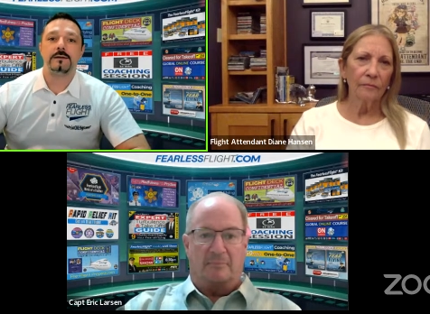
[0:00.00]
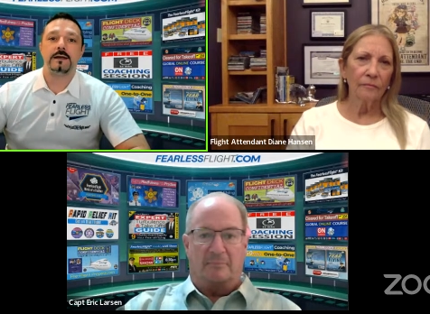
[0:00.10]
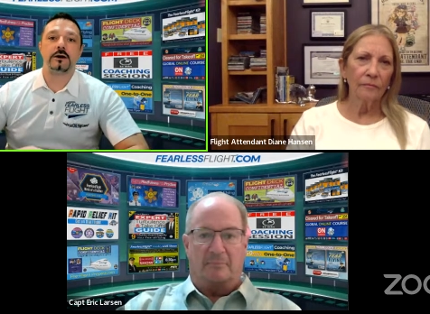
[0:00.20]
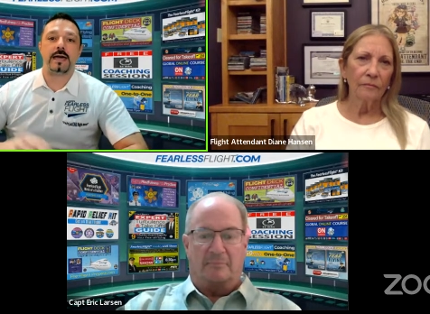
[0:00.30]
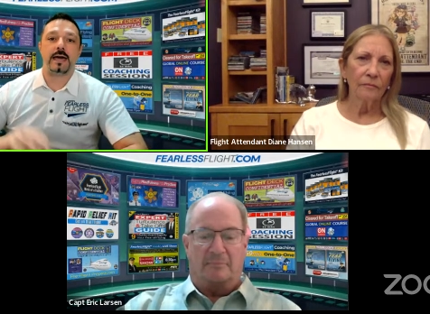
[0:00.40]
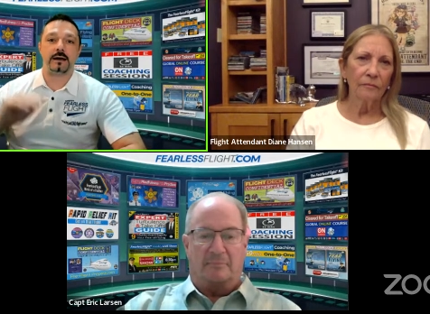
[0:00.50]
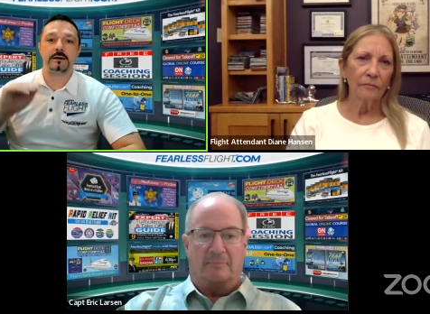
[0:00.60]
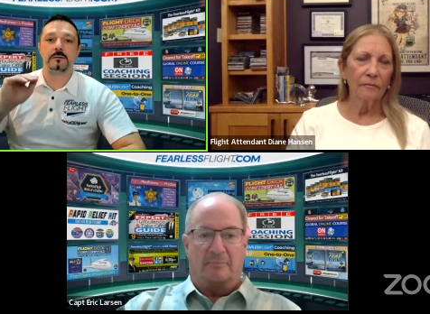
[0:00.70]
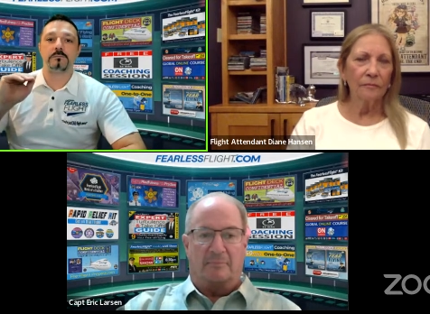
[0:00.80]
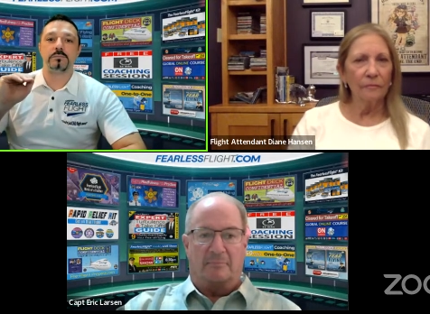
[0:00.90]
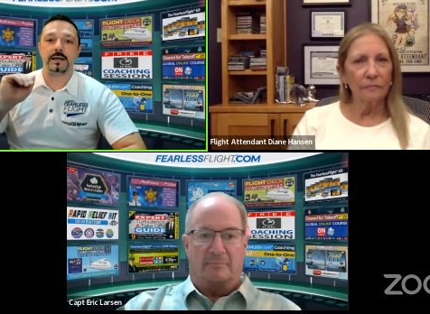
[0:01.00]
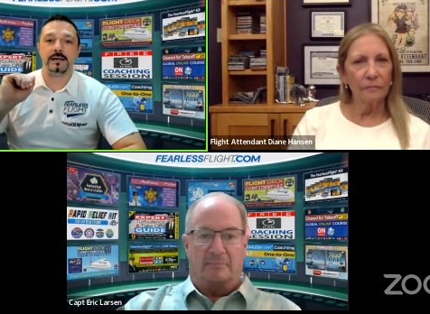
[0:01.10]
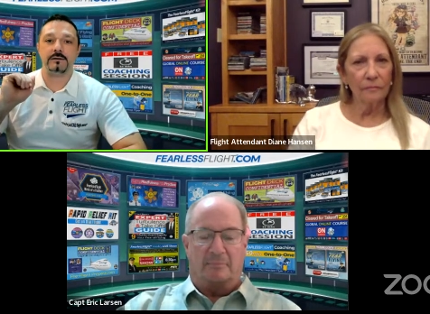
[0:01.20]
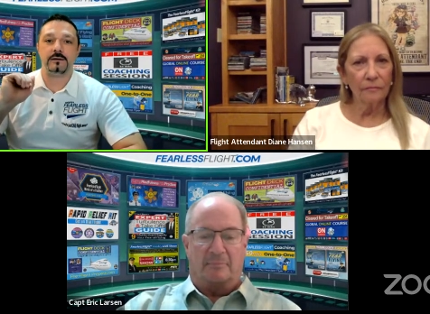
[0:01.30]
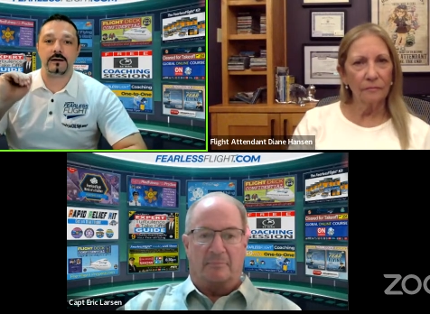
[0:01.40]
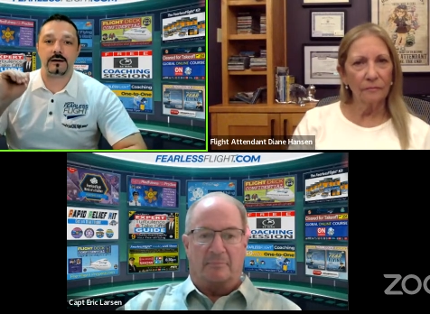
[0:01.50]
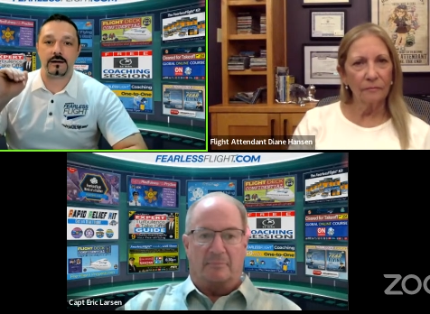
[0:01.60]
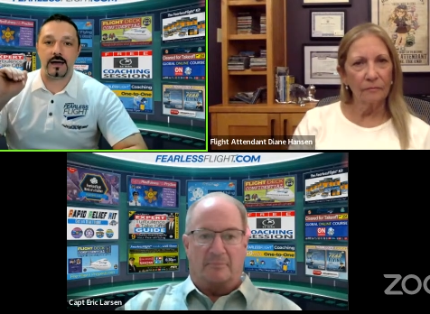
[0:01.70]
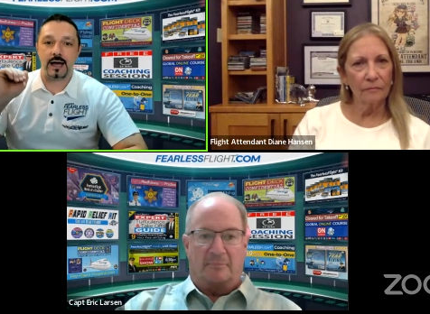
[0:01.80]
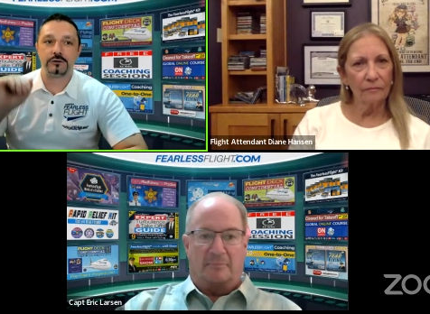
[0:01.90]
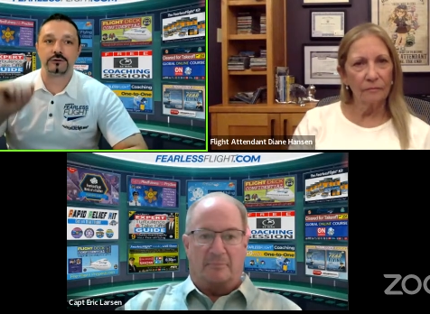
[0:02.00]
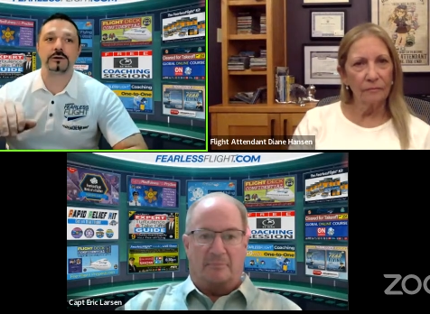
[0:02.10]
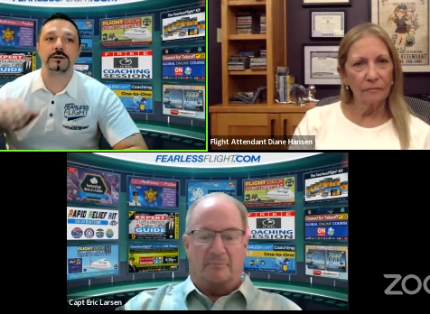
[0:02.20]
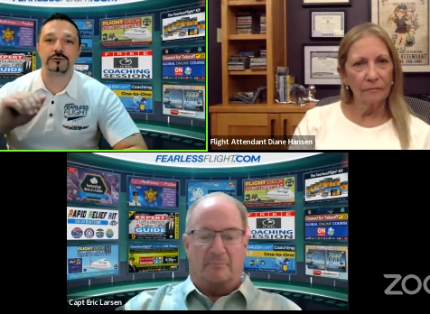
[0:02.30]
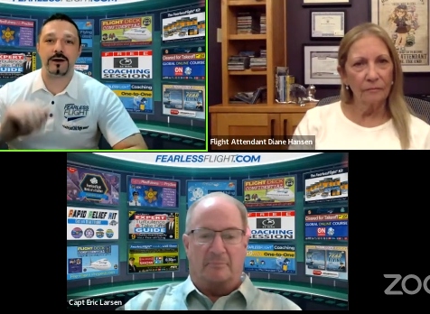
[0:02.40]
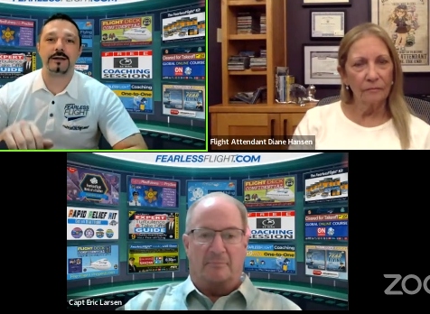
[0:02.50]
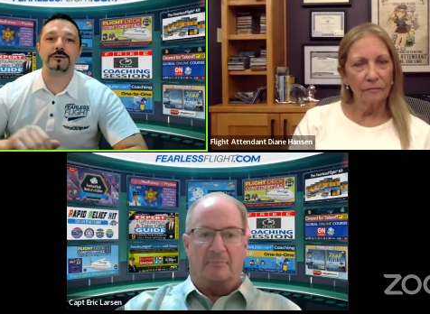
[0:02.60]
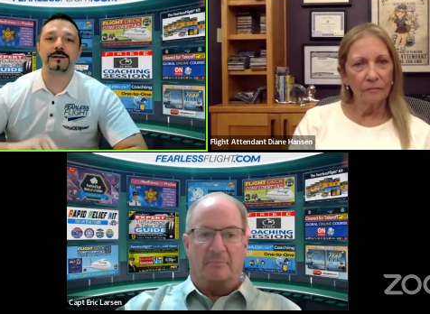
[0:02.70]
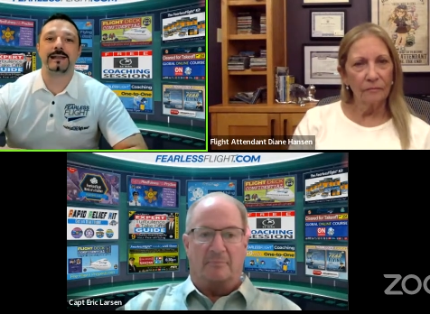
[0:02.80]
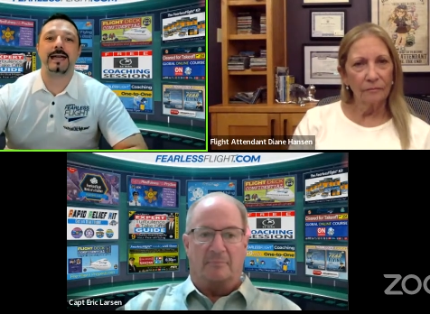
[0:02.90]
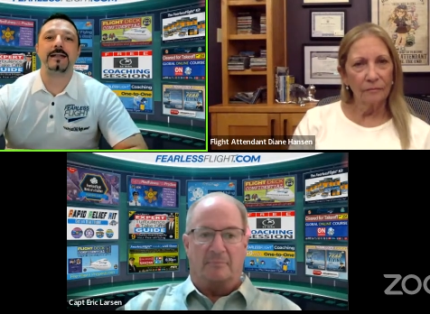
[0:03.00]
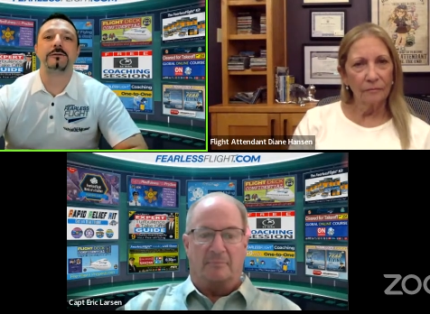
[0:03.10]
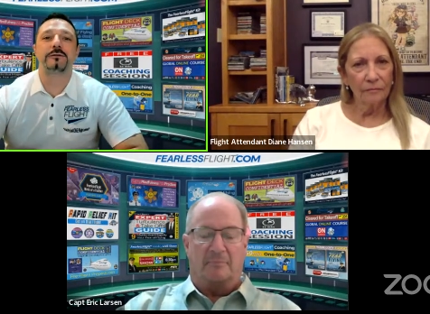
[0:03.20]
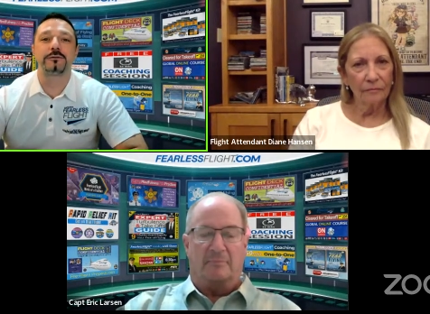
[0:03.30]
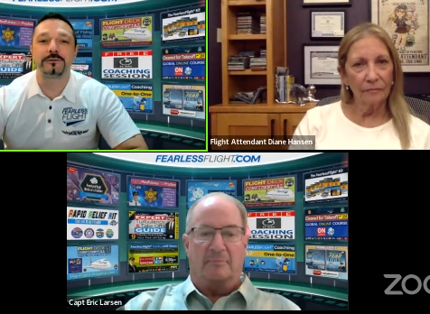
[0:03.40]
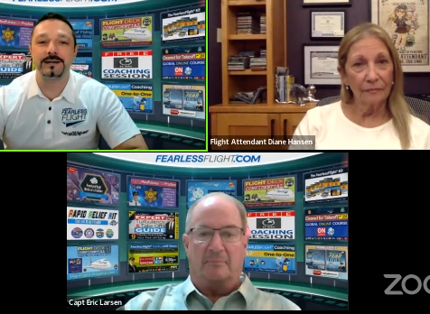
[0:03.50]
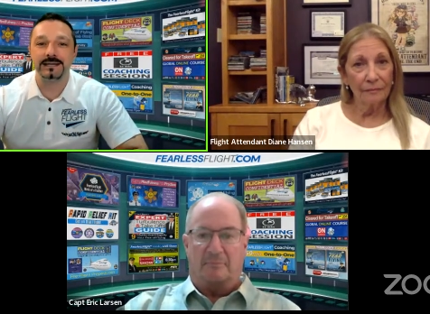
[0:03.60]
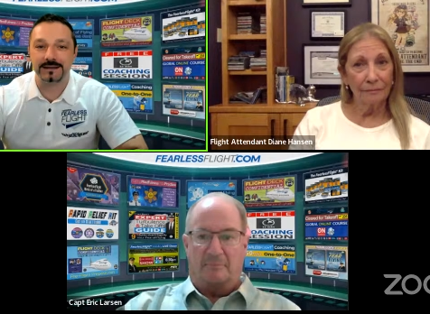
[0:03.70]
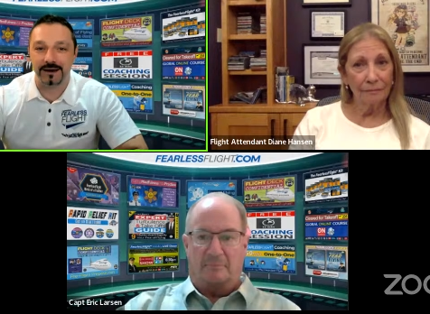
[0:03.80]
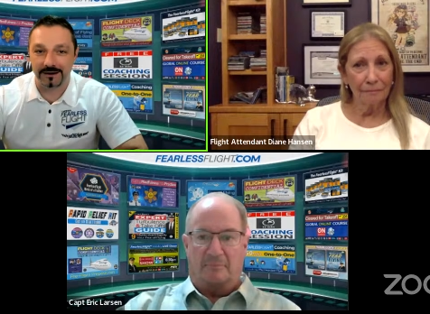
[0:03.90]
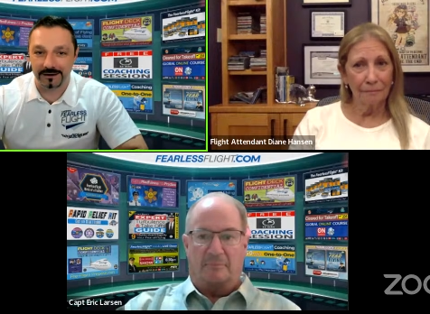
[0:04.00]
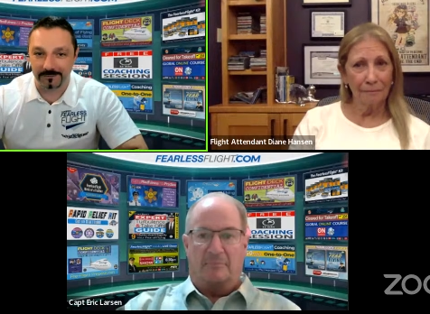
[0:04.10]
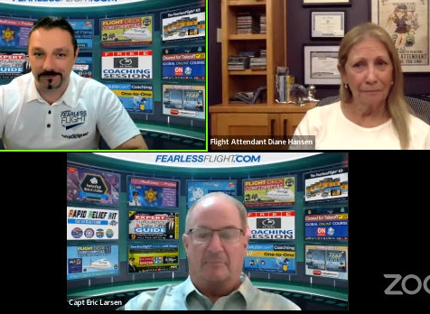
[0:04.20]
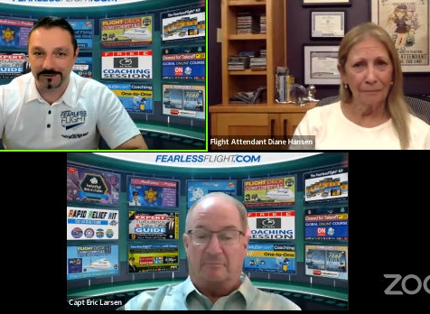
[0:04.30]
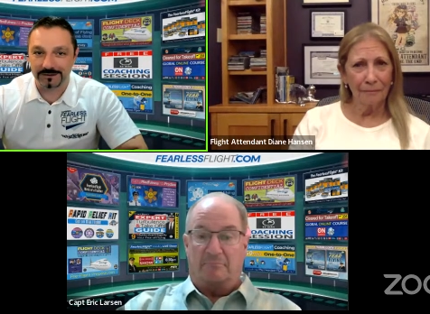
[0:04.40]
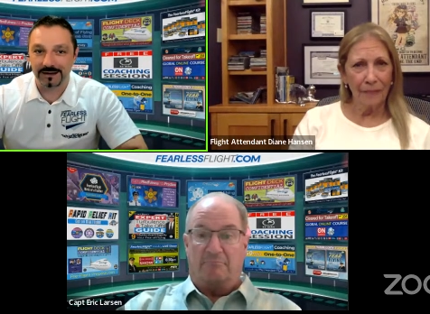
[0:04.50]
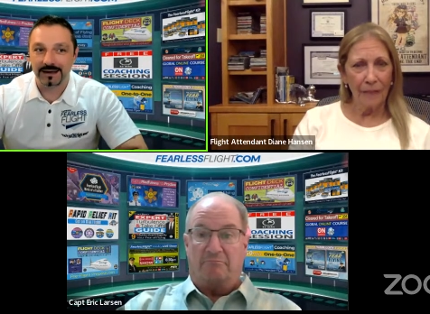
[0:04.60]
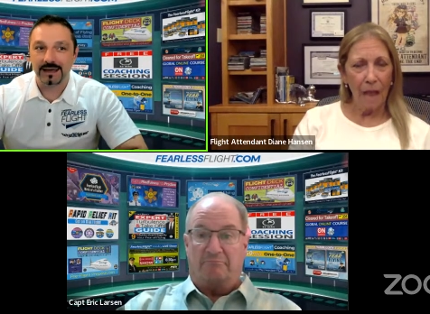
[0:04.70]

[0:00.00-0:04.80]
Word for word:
Speaker 1: the Air Canada plane actually tried to land three times